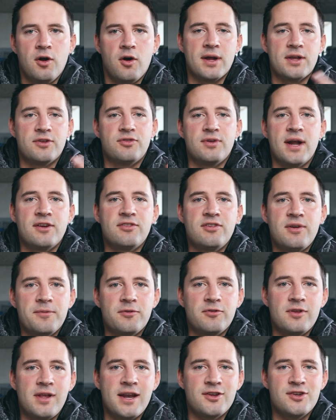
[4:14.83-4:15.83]
Okay, so next up,
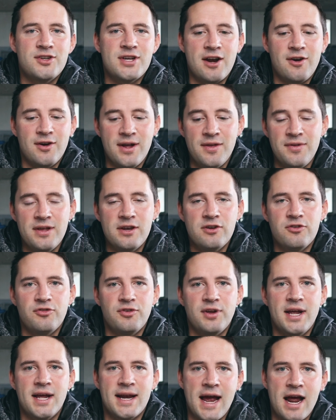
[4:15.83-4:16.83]
there's a lot of chatter in the
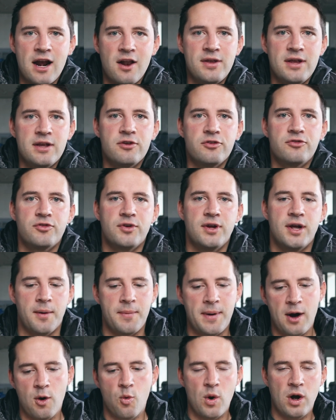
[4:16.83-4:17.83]
industry and out of the industry
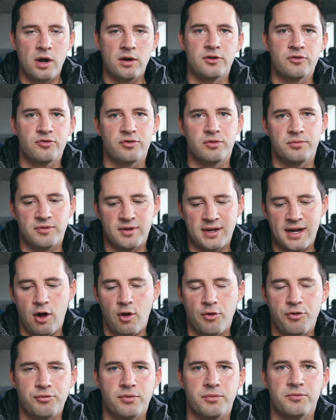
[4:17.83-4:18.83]
about wellness rooms and
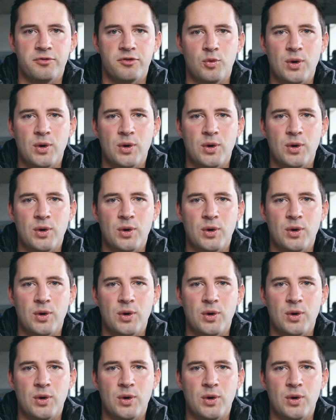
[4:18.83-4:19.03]
health rooms,